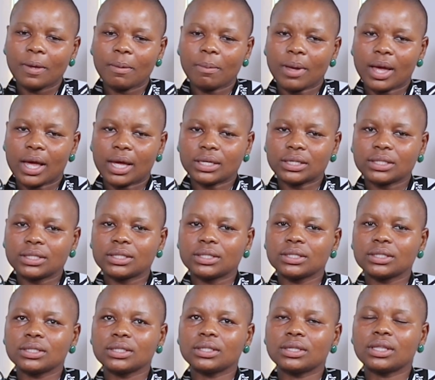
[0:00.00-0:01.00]

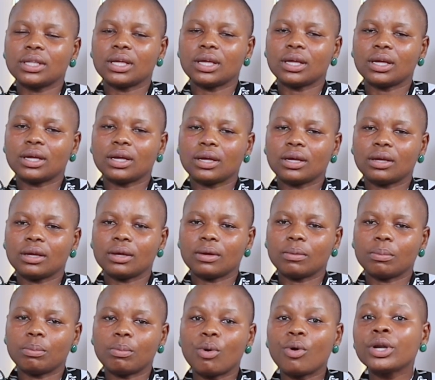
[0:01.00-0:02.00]
But the
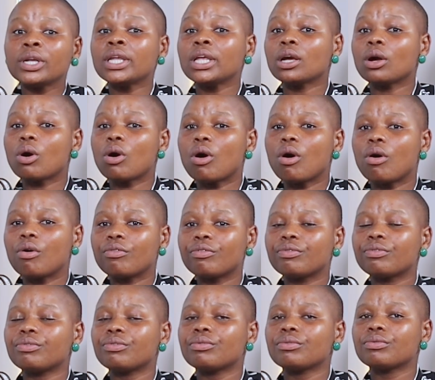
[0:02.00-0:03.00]
morning
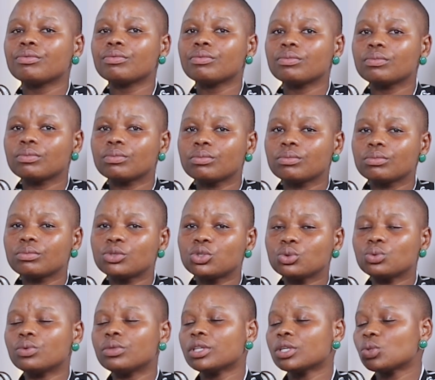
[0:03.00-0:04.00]
of
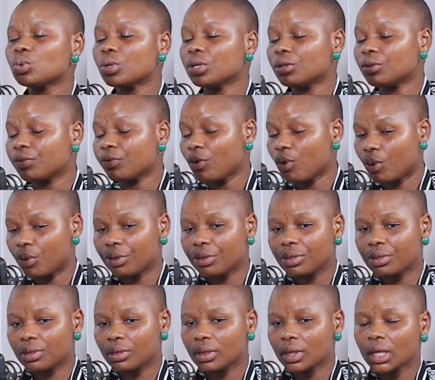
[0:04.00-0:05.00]
June the
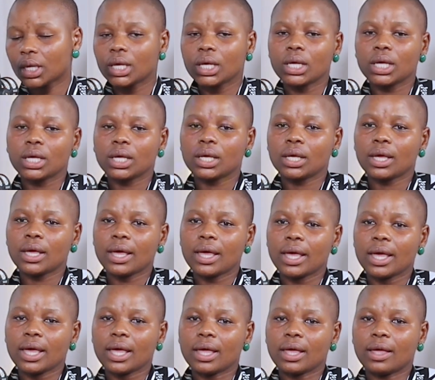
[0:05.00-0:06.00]
24th,
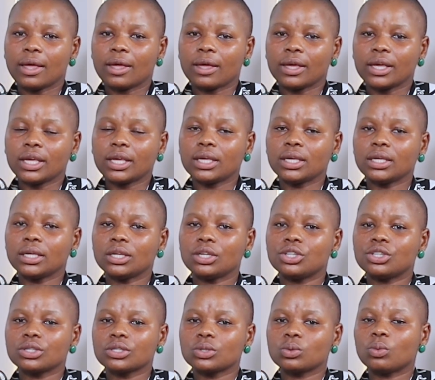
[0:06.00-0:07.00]
he
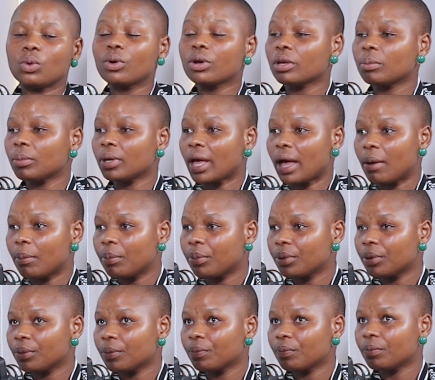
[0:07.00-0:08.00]
just woke me up
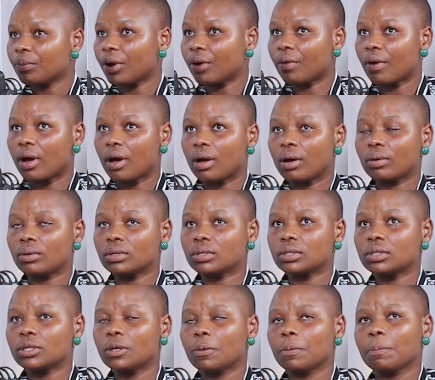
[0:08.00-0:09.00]

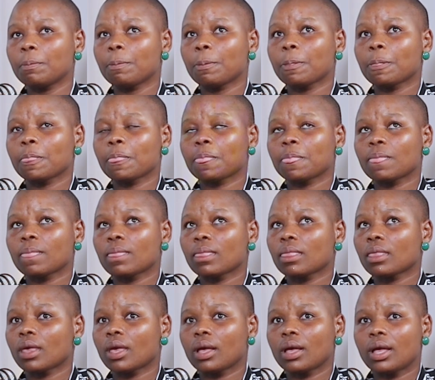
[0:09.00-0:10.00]
around
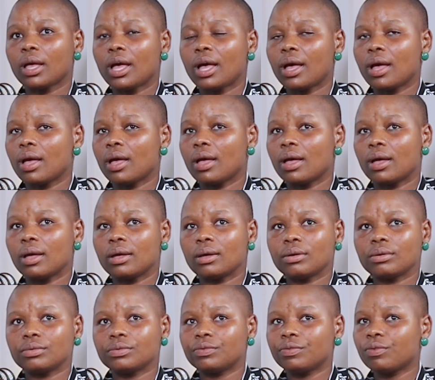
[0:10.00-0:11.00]

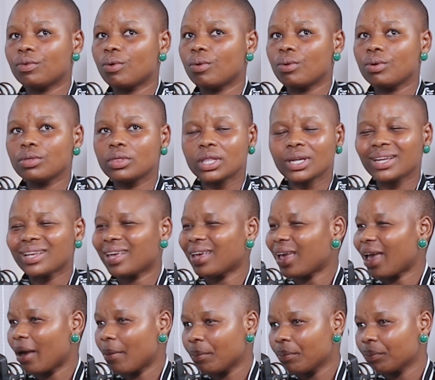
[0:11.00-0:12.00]
3
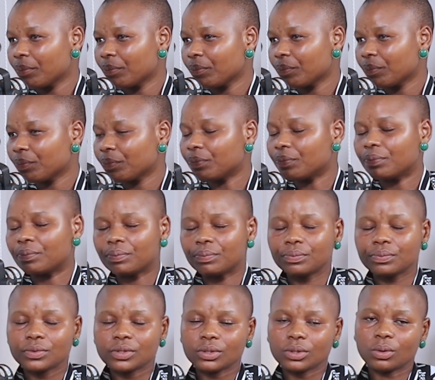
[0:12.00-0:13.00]
a.m.
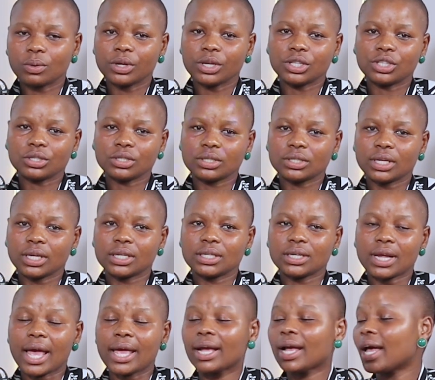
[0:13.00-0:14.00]
So he just said,
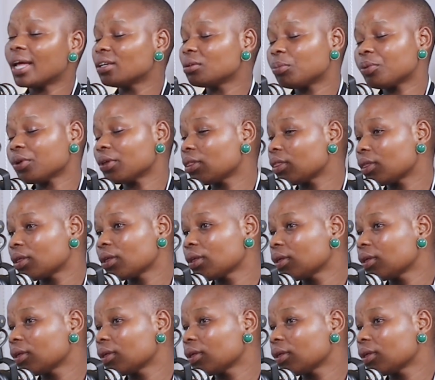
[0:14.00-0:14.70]
I can't breathe.